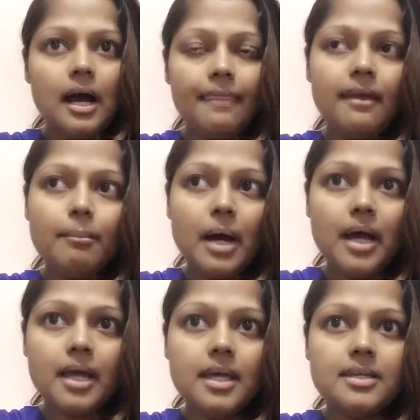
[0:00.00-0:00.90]
I think
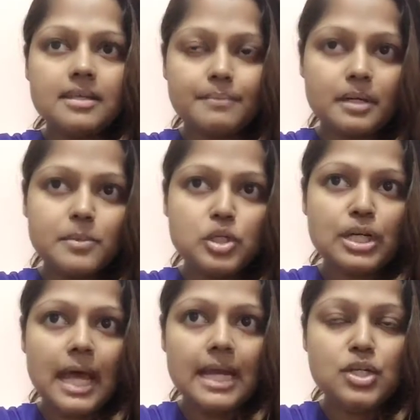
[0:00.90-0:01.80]
my
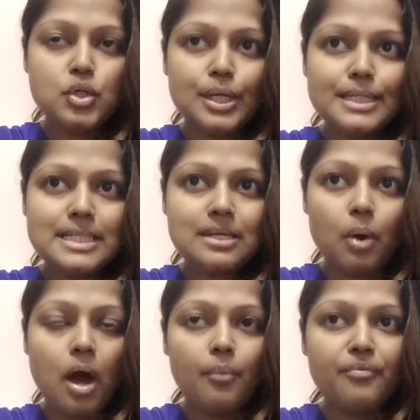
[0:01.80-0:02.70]
subscription ended just
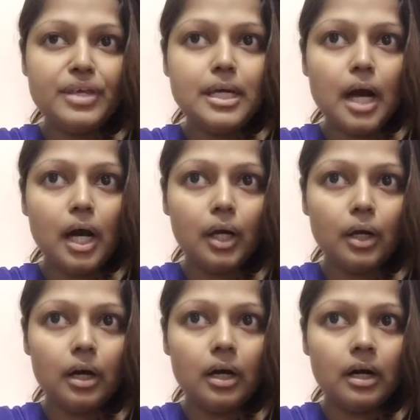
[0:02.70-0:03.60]
a week
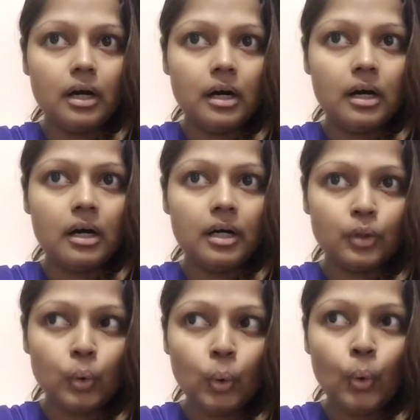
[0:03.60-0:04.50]

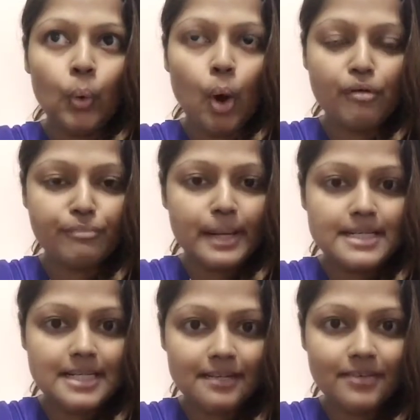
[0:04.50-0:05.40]
ago of my
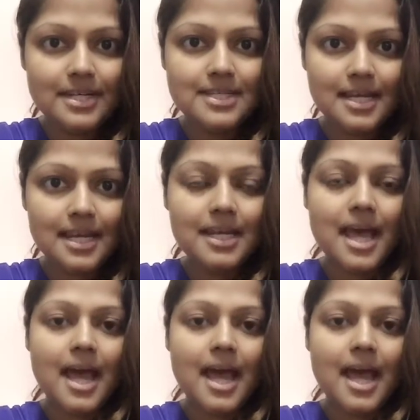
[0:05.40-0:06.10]
delivery date,